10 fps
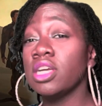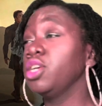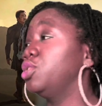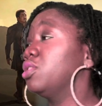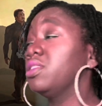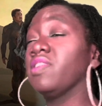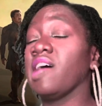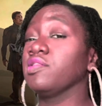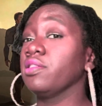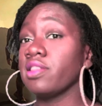You don't even
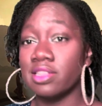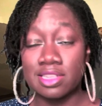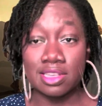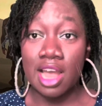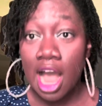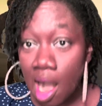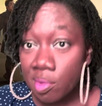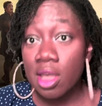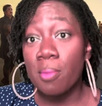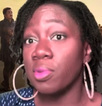have to know that this is a
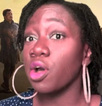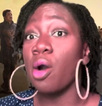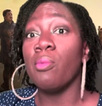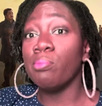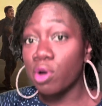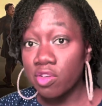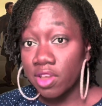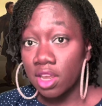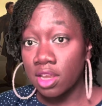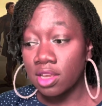comic book
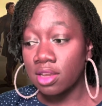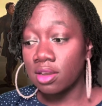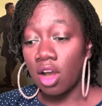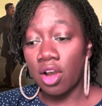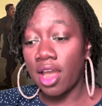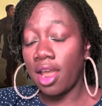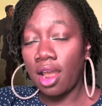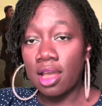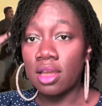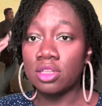movie, okay,
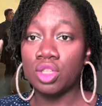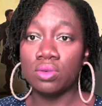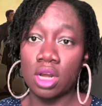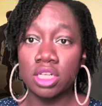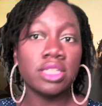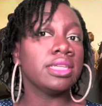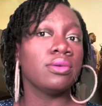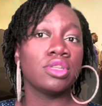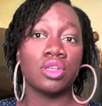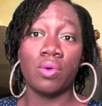to understand
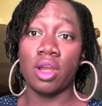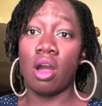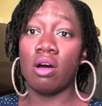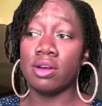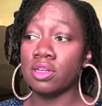what's going on.